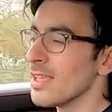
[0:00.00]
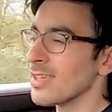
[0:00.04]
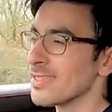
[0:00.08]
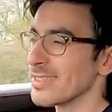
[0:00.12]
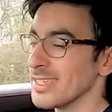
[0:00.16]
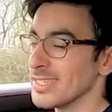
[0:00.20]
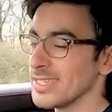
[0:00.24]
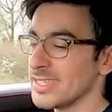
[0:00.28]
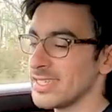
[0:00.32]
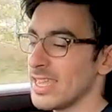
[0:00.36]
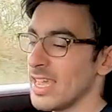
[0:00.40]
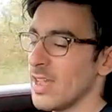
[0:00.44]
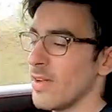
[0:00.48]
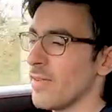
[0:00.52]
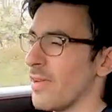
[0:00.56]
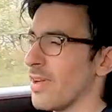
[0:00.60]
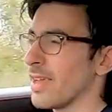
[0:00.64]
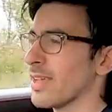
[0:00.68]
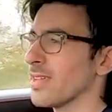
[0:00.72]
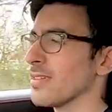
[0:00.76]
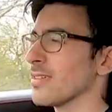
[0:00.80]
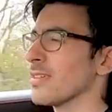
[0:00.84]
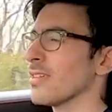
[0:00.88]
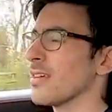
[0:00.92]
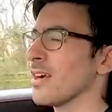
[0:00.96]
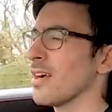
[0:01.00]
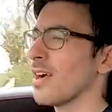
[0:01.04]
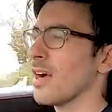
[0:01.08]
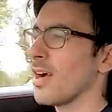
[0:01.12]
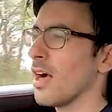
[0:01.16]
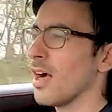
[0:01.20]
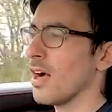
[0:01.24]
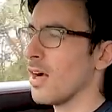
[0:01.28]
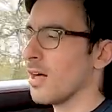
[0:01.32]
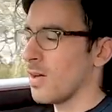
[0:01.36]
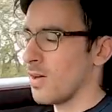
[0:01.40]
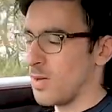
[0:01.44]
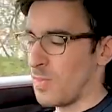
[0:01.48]
The steering,
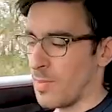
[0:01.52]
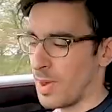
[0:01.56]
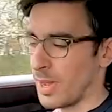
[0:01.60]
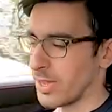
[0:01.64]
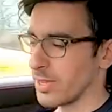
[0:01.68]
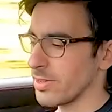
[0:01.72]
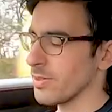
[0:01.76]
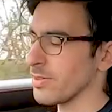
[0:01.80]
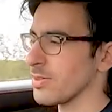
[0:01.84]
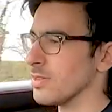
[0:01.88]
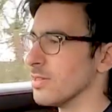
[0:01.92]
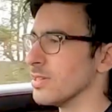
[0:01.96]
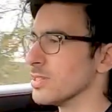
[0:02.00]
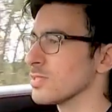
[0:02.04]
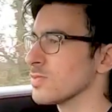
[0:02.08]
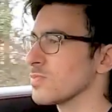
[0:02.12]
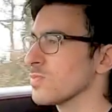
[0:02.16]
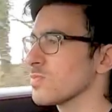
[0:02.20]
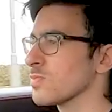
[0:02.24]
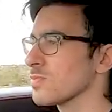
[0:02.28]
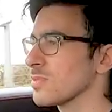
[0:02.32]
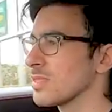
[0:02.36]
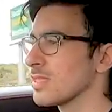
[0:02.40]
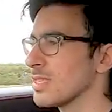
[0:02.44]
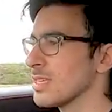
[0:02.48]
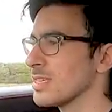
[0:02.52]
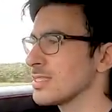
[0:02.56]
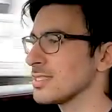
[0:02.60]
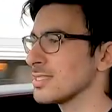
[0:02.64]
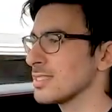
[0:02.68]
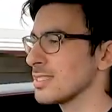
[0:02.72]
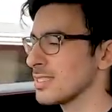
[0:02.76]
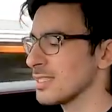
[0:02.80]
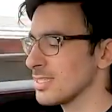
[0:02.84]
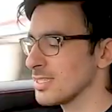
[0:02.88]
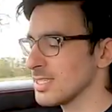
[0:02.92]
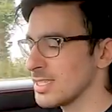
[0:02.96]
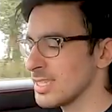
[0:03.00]
oh my goodness.
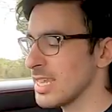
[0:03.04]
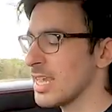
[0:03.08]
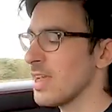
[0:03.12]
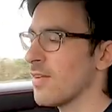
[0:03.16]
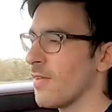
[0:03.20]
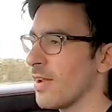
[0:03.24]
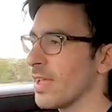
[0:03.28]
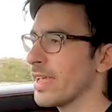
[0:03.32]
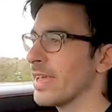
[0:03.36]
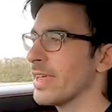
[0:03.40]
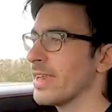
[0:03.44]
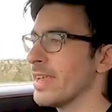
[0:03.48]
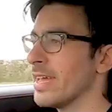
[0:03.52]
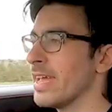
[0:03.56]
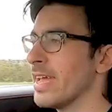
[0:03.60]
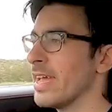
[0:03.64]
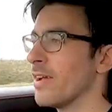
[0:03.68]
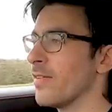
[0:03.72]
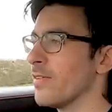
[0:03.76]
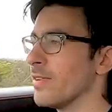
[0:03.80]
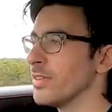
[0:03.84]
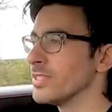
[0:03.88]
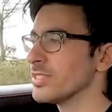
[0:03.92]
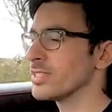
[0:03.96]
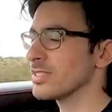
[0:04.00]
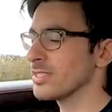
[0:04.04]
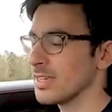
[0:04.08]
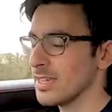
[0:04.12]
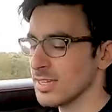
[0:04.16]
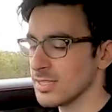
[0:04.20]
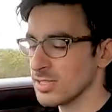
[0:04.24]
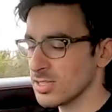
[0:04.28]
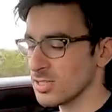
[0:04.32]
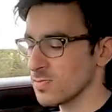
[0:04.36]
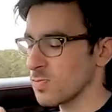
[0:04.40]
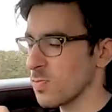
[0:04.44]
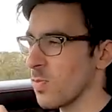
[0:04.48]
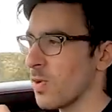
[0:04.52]
This, the steering in here is,
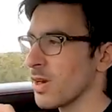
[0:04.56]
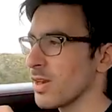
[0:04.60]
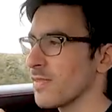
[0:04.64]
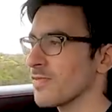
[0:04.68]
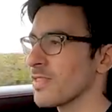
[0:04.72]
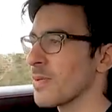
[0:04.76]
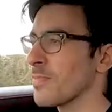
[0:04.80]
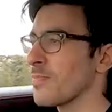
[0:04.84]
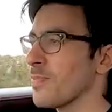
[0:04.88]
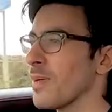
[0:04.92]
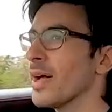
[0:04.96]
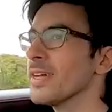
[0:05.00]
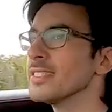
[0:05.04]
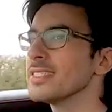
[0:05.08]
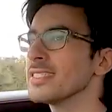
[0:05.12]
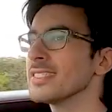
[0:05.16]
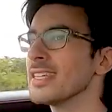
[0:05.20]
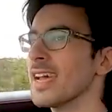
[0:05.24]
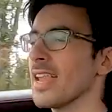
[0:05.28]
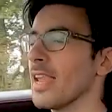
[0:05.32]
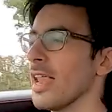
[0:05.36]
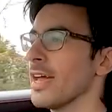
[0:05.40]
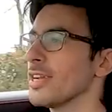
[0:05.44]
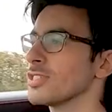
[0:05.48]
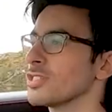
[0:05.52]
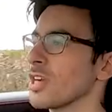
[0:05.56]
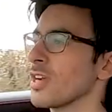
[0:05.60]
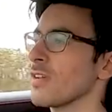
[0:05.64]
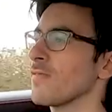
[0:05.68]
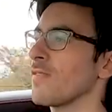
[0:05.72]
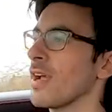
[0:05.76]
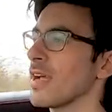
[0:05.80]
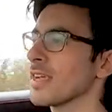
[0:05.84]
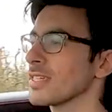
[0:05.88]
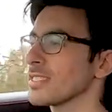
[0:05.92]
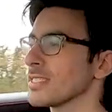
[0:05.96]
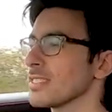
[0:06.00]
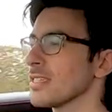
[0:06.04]
is one of the best electric
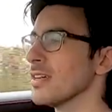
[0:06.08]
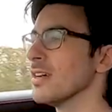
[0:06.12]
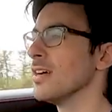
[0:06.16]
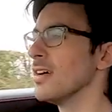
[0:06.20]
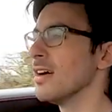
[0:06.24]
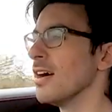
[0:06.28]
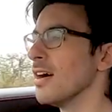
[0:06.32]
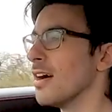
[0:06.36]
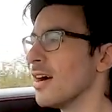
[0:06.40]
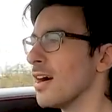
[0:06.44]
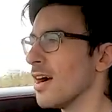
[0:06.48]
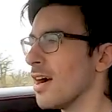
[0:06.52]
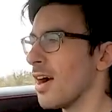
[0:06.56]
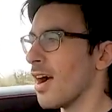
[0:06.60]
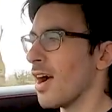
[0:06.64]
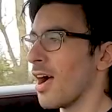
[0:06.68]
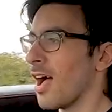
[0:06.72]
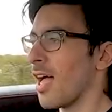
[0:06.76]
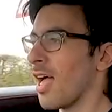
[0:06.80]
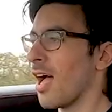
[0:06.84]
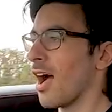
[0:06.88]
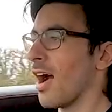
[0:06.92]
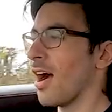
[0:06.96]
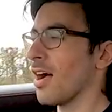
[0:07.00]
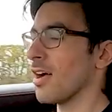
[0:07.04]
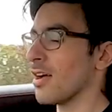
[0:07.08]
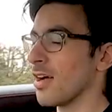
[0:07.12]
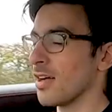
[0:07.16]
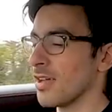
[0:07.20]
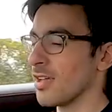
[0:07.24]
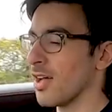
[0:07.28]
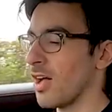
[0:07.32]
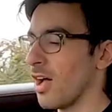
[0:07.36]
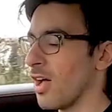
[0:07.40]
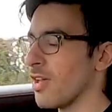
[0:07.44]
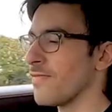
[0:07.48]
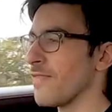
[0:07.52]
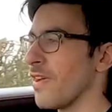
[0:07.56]
racks I,
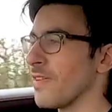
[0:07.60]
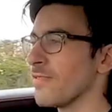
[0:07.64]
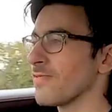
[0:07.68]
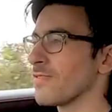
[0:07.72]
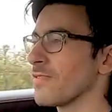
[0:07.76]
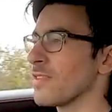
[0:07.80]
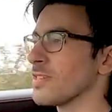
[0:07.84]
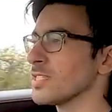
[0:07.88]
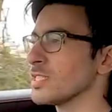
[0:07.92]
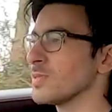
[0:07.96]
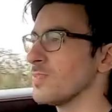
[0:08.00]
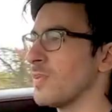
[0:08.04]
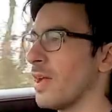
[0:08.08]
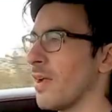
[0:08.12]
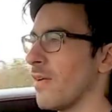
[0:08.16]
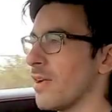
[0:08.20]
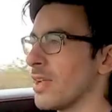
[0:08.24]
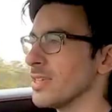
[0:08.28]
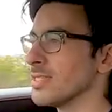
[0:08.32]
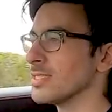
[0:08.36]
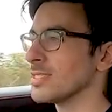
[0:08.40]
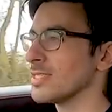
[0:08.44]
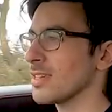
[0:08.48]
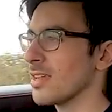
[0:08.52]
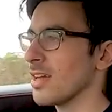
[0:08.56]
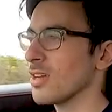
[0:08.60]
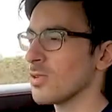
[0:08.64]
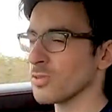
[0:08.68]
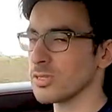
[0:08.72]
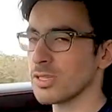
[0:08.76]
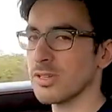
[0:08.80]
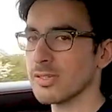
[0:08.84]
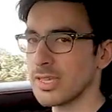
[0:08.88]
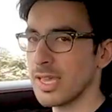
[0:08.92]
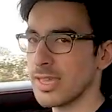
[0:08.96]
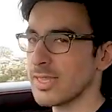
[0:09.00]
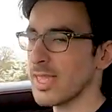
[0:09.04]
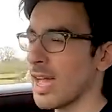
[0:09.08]
I've ever experienced. And I
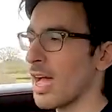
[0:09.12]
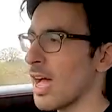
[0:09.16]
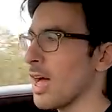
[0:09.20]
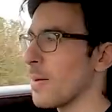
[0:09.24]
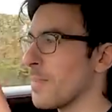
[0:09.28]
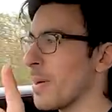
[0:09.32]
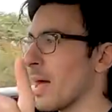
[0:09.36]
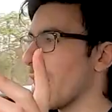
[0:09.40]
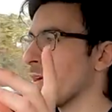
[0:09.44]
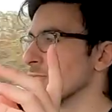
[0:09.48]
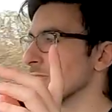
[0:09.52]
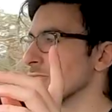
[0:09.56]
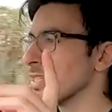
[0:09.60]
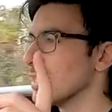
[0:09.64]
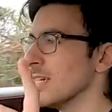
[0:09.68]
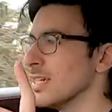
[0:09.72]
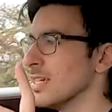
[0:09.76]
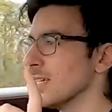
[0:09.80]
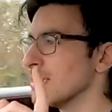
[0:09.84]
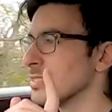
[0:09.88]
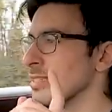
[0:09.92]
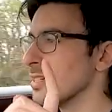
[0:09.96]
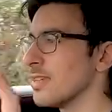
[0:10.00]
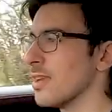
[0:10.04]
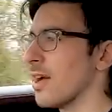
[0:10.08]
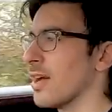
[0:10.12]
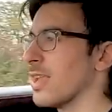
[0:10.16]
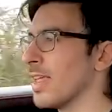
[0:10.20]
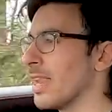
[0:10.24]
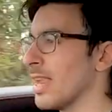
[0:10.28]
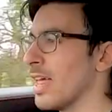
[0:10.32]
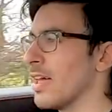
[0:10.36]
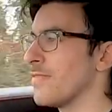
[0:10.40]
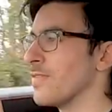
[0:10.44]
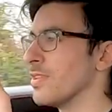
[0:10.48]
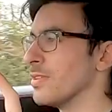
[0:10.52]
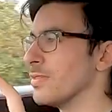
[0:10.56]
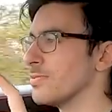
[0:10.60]
also said that about the nine
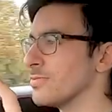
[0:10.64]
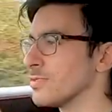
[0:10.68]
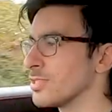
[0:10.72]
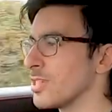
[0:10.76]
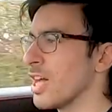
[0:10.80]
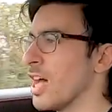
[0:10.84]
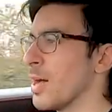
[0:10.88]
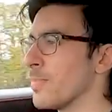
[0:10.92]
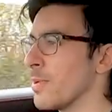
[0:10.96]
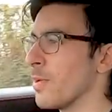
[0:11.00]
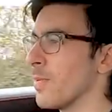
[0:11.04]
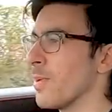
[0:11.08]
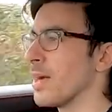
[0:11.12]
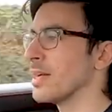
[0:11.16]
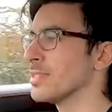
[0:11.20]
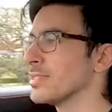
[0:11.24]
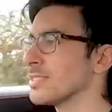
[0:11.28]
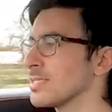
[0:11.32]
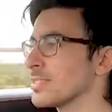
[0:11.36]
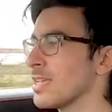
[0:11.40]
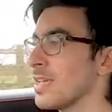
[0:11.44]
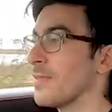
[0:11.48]
eleven Turbo S.